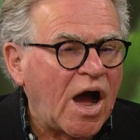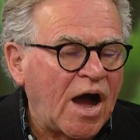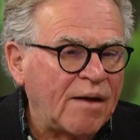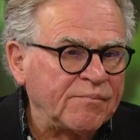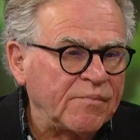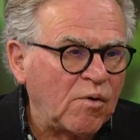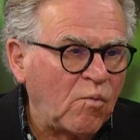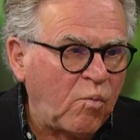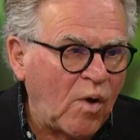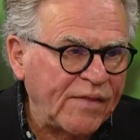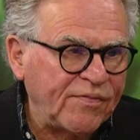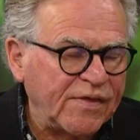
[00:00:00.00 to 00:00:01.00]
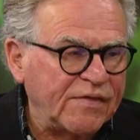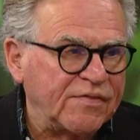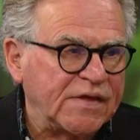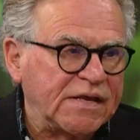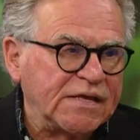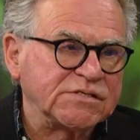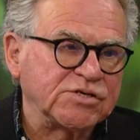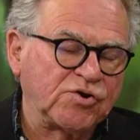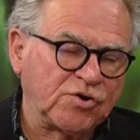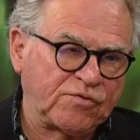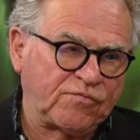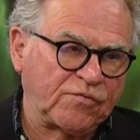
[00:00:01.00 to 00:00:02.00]
Um, one thing that is
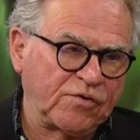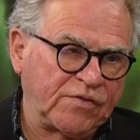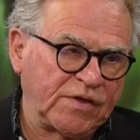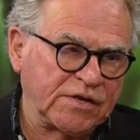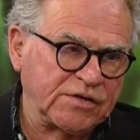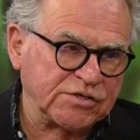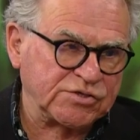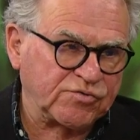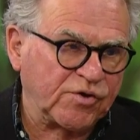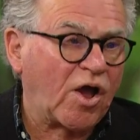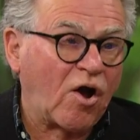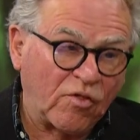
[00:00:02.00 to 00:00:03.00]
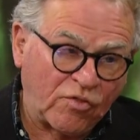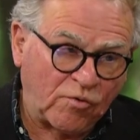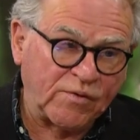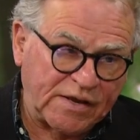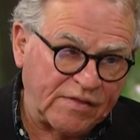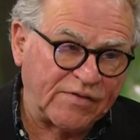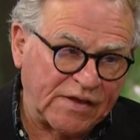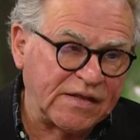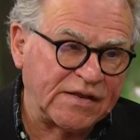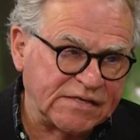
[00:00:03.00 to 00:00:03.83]
good for the industry, although it, it